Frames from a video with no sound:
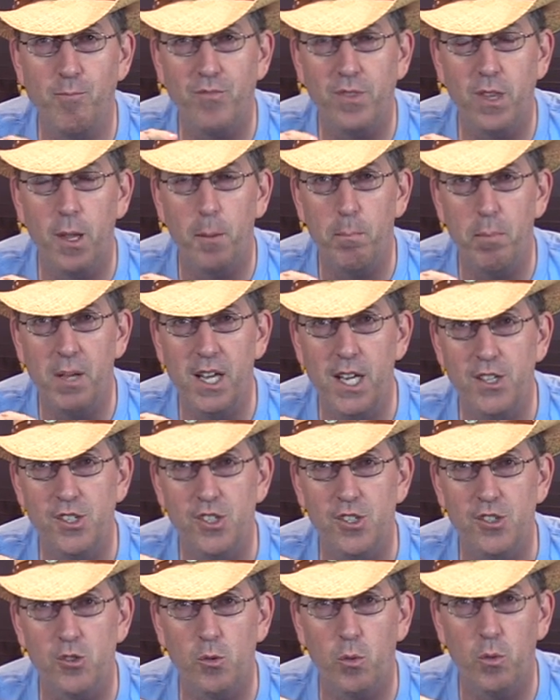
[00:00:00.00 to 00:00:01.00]
The
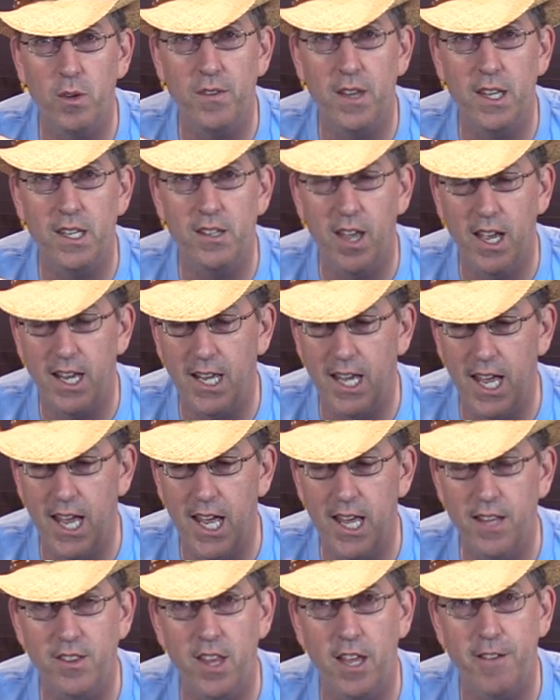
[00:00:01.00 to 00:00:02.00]
pieces, when they take a
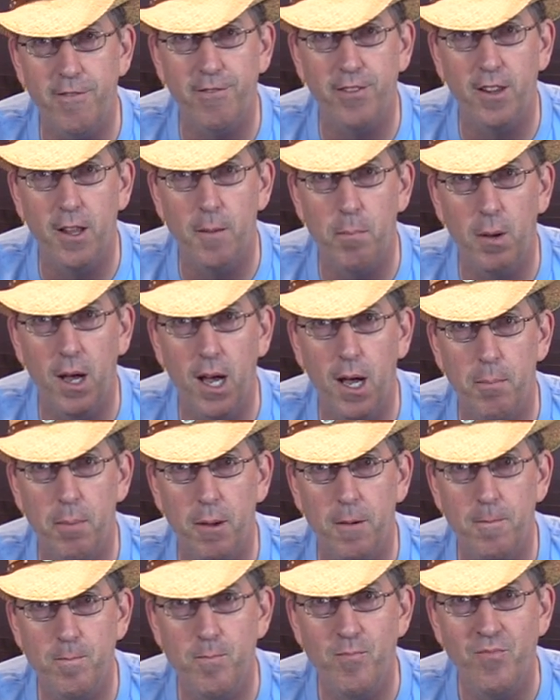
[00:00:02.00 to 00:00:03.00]
hit, they flip up.
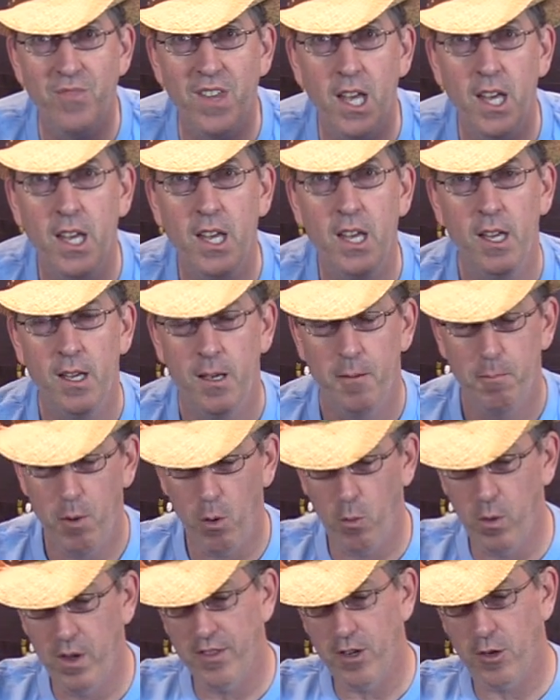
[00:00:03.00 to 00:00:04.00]

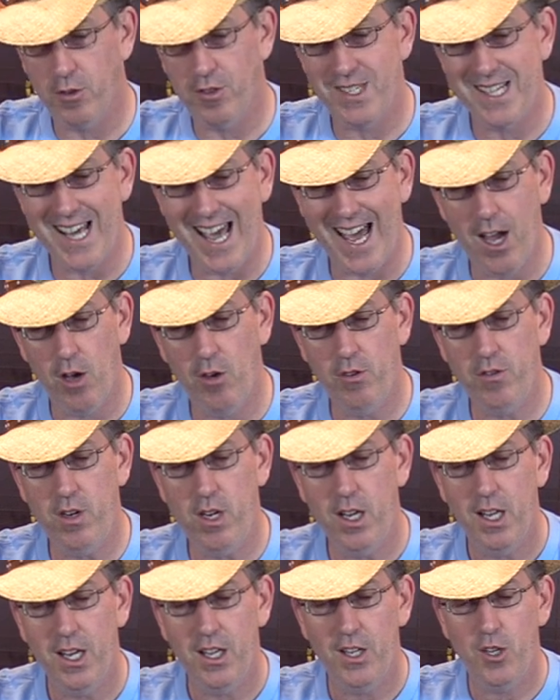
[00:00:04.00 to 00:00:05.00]
But when they're
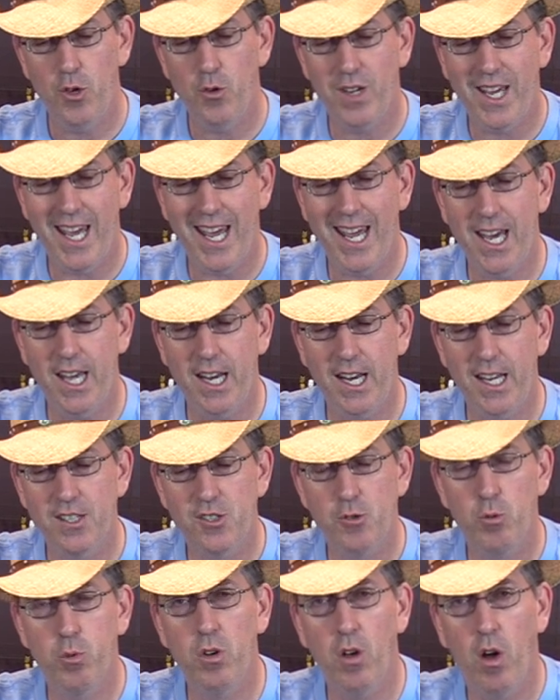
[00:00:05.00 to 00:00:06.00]
down, you can't,
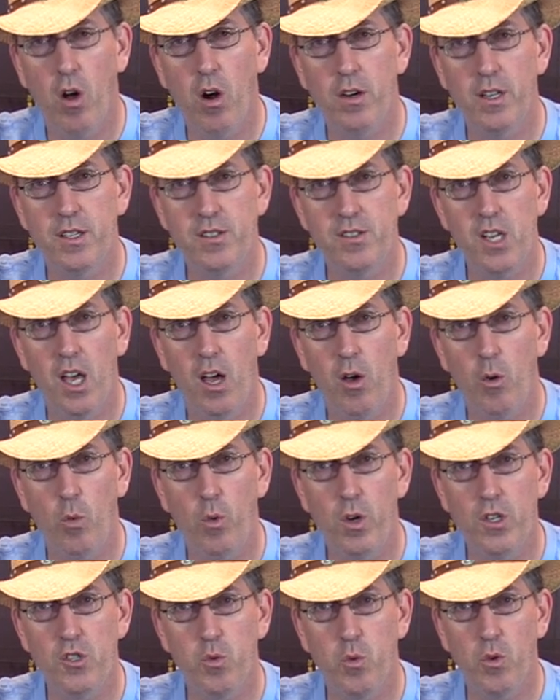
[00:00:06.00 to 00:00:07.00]
it's real hard to tell
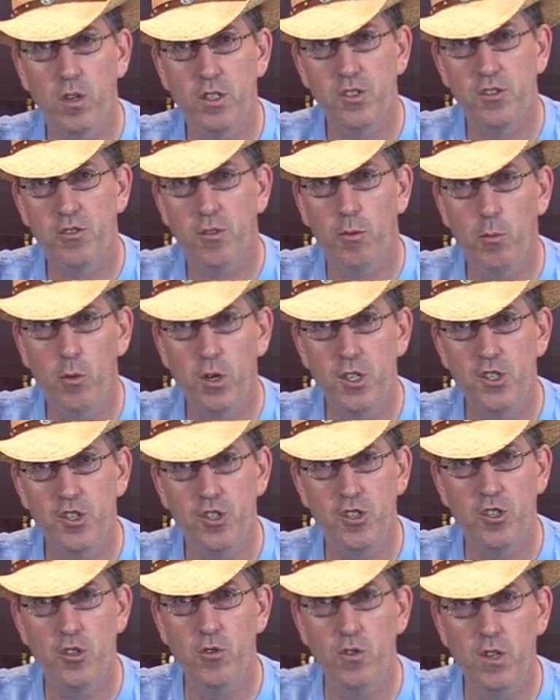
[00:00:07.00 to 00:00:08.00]
which one's from
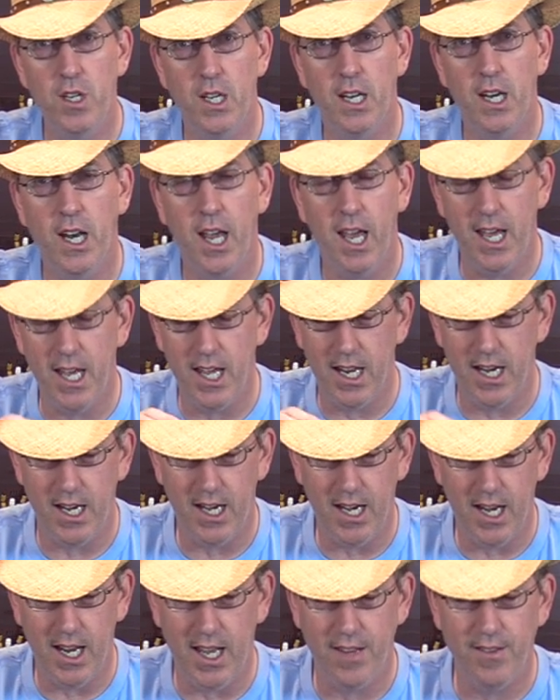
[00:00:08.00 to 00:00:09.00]
which unit.
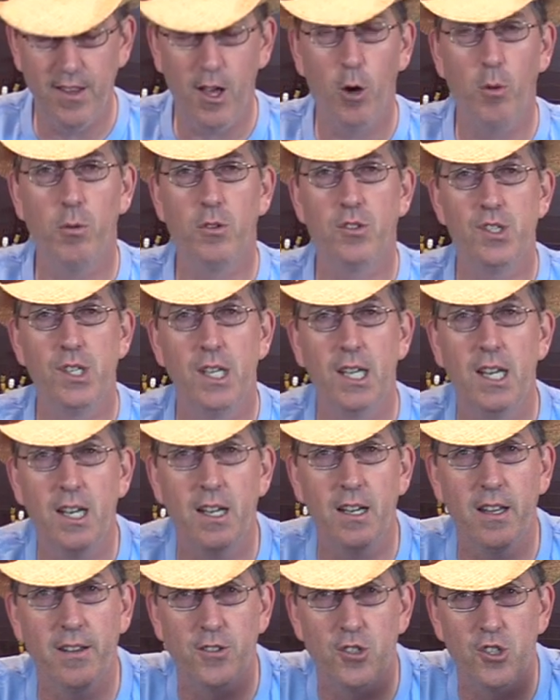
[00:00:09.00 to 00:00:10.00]
And, and they almost need
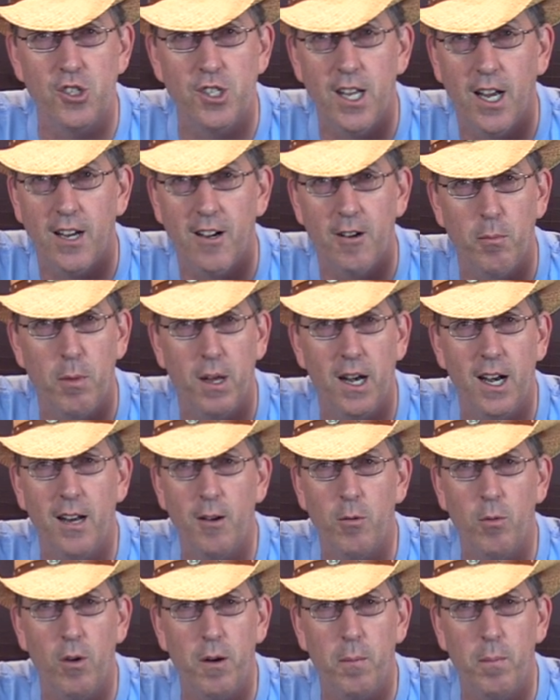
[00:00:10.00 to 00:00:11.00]
another sticker, but I
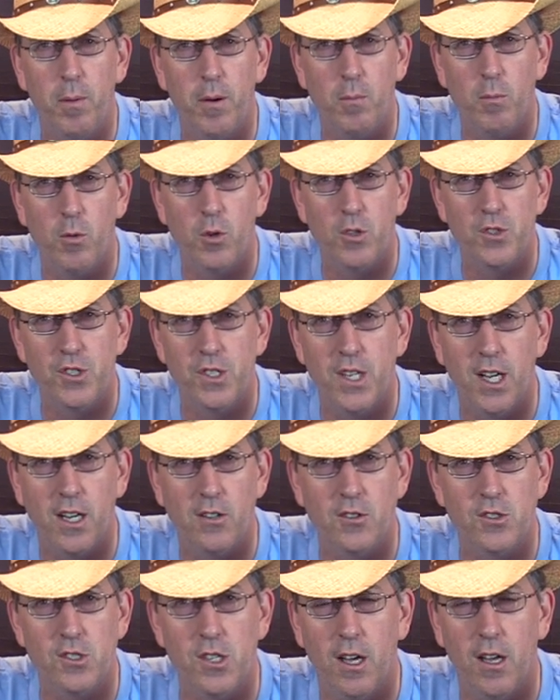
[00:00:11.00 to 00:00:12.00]
didn't want to put more
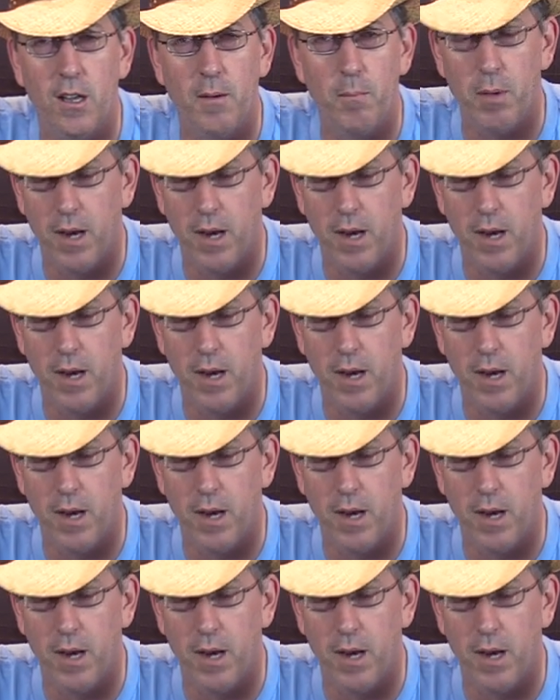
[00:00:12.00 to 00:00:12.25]
stickers on.